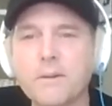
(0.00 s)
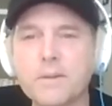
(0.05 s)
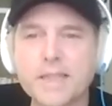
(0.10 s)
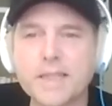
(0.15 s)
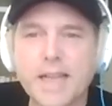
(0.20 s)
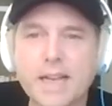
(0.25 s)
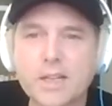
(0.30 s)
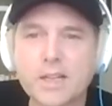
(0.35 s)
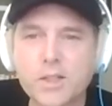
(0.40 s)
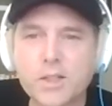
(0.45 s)

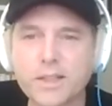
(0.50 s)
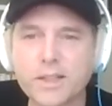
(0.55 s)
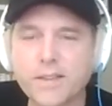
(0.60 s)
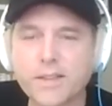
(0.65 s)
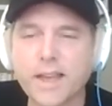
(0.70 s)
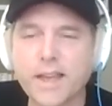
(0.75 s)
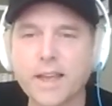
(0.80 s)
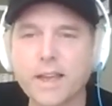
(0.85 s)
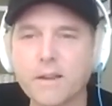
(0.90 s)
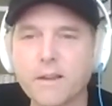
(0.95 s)
actually
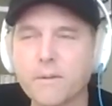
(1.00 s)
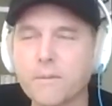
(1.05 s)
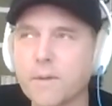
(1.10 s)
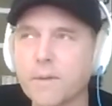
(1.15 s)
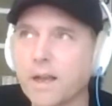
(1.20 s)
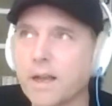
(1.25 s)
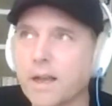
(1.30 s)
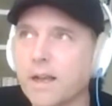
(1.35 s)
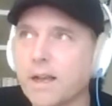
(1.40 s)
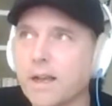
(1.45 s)
there
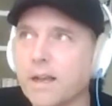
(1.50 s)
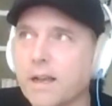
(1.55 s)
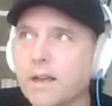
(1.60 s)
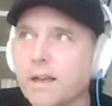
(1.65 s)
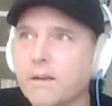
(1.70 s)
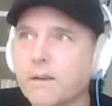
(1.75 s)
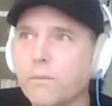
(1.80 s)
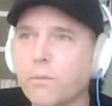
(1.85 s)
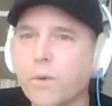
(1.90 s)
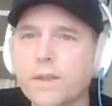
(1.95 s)

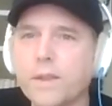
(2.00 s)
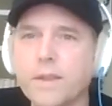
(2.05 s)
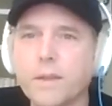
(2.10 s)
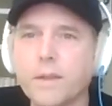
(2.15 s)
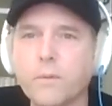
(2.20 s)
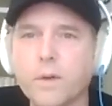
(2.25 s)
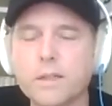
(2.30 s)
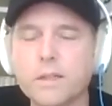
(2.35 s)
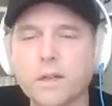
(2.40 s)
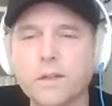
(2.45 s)
when they went
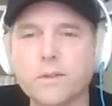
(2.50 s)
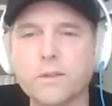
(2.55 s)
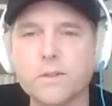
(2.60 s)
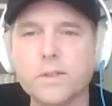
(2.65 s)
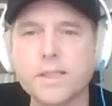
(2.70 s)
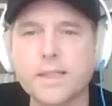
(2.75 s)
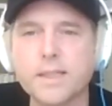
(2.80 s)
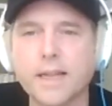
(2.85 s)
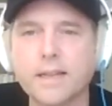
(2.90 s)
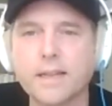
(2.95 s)
on their
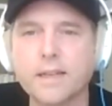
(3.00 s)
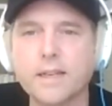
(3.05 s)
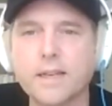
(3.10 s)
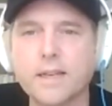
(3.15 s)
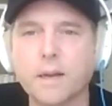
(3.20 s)
Stanley Cup